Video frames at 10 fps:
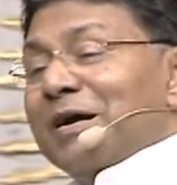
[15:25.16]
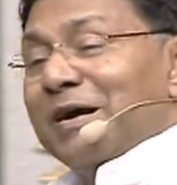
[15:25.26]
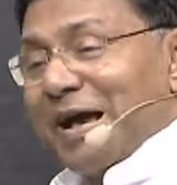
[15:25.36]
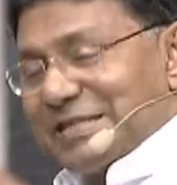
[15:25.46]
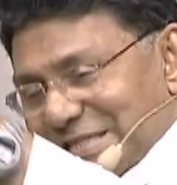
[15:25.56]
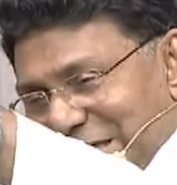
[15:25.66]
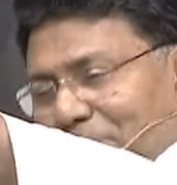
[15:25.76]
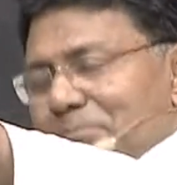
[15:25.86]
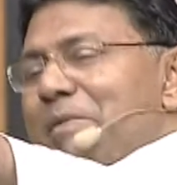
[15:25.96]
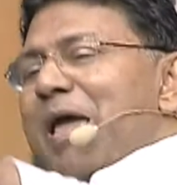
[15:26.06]

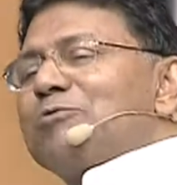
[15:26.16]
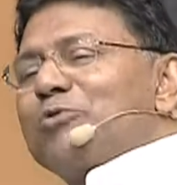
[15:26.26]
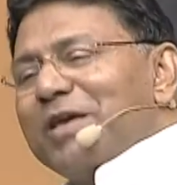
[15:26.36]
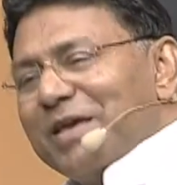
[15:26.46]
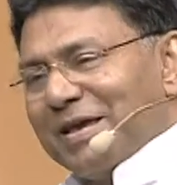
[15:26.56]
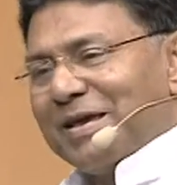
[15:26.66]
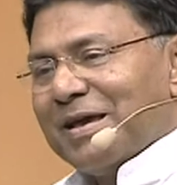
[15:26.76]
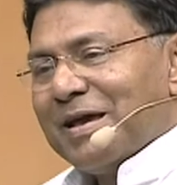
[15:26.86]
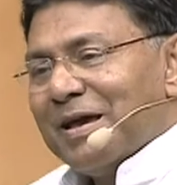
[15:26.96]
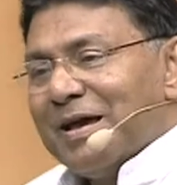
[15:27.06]
accept Mary.
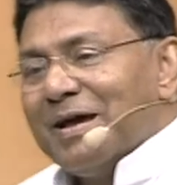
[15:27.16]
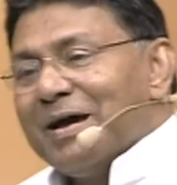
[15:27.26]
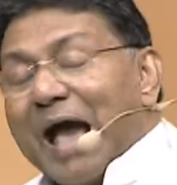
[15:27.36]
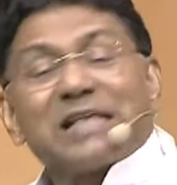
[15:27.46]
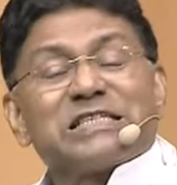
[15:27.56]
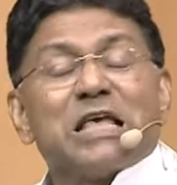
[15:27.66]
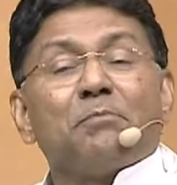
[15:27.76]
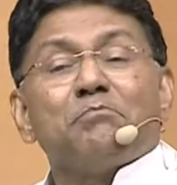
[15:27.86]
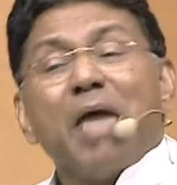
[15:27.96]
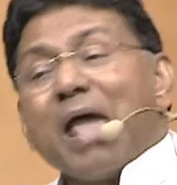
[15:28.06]

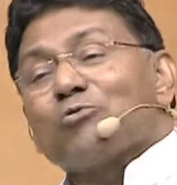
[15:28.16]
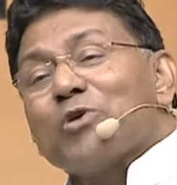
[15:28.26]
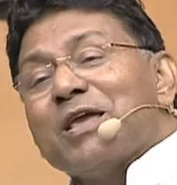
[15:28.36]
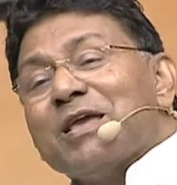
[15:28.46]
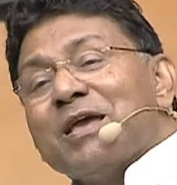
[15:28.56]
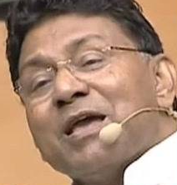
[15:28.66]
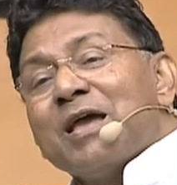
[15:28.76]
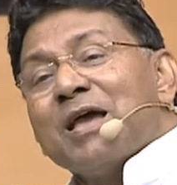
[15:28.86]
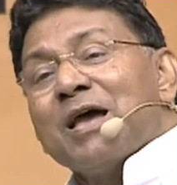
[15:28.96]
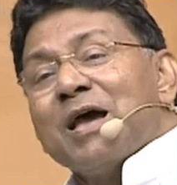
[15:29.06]
Accept Mary
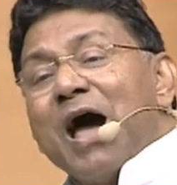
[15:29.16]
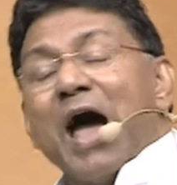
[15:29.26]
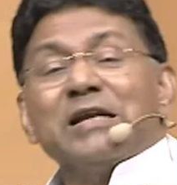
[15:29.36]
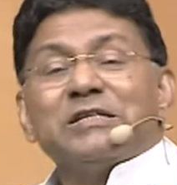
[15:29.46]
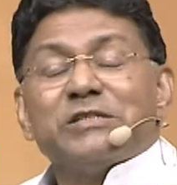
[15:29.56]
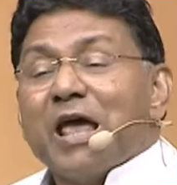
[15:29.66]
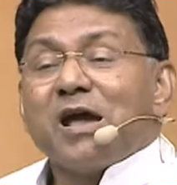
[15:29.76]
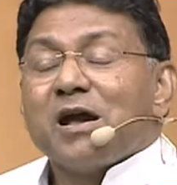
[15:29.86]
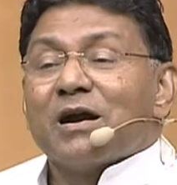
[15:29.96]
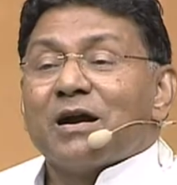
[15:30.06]
and
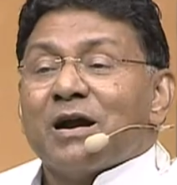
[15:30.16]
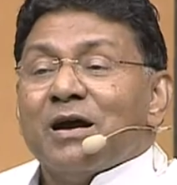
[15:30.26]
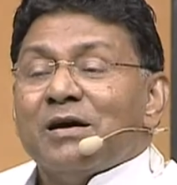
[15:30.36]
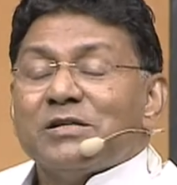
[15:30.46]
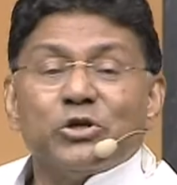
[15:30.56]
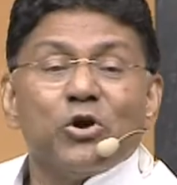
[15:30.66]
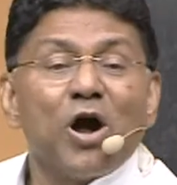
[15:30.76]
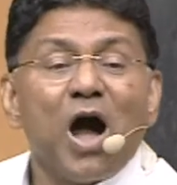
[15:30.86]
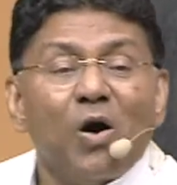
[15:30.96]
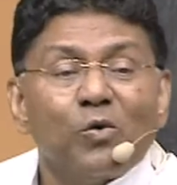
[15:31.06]
take her to your
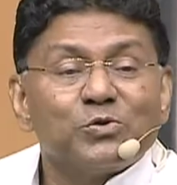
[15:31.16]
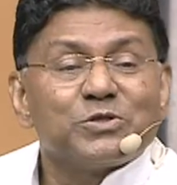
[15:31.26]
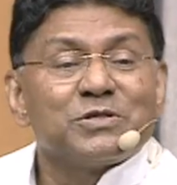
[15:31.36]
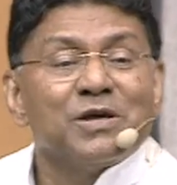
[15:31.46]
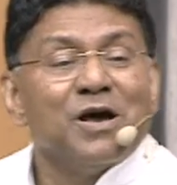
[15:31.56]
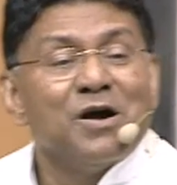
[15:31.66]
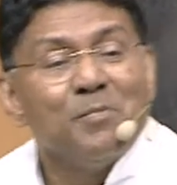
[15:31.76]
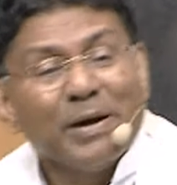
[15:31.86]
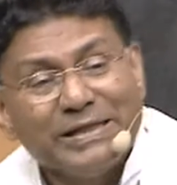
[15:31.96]
house. But